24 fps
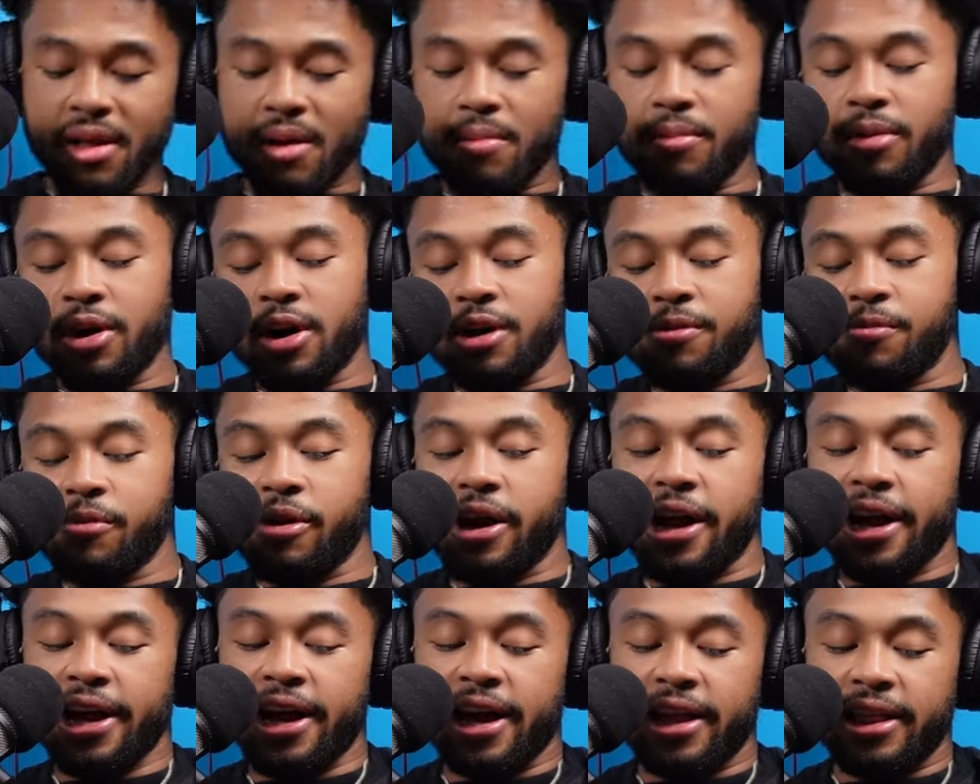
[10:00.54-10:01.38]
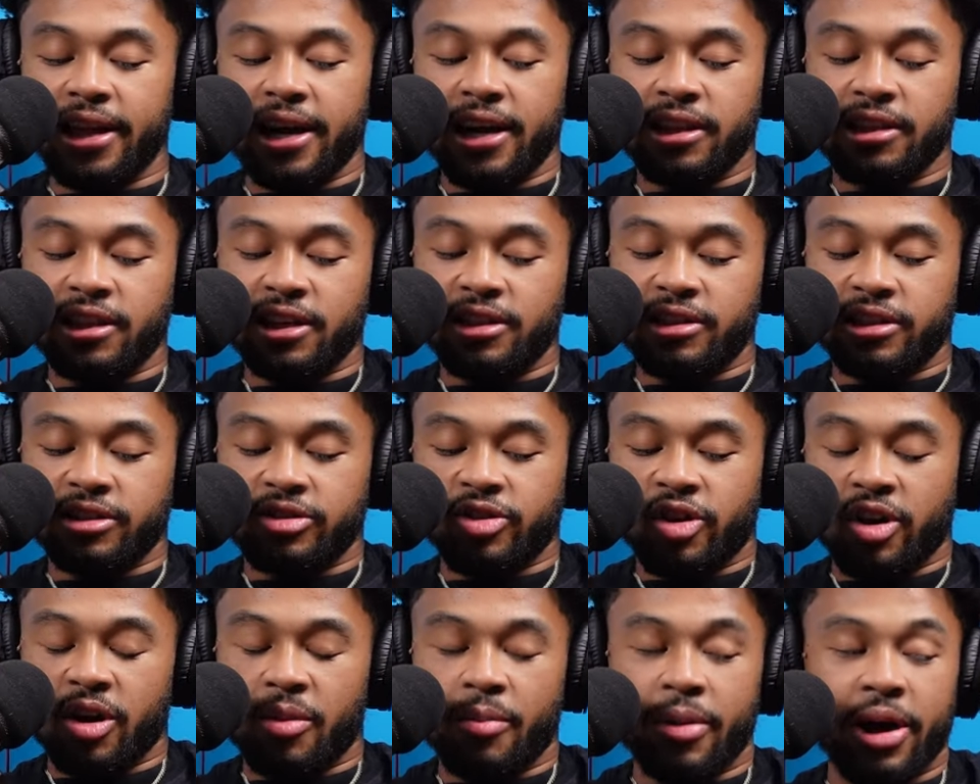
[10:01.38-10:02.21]
but, bro, I got a lot of things to
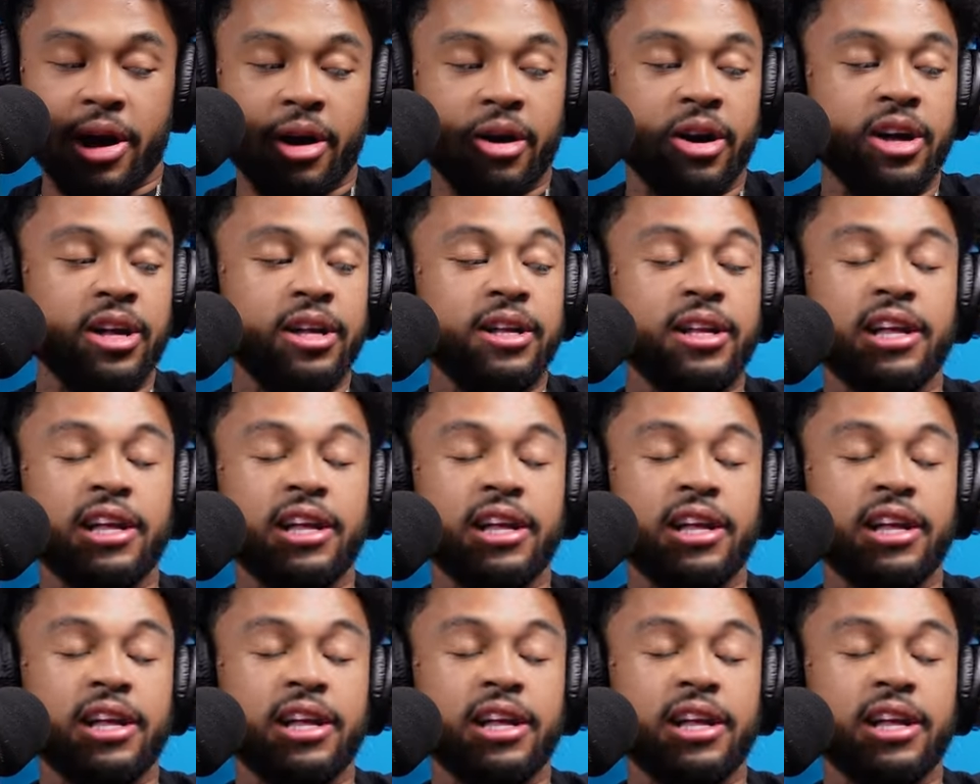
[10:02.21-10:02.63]
talk about.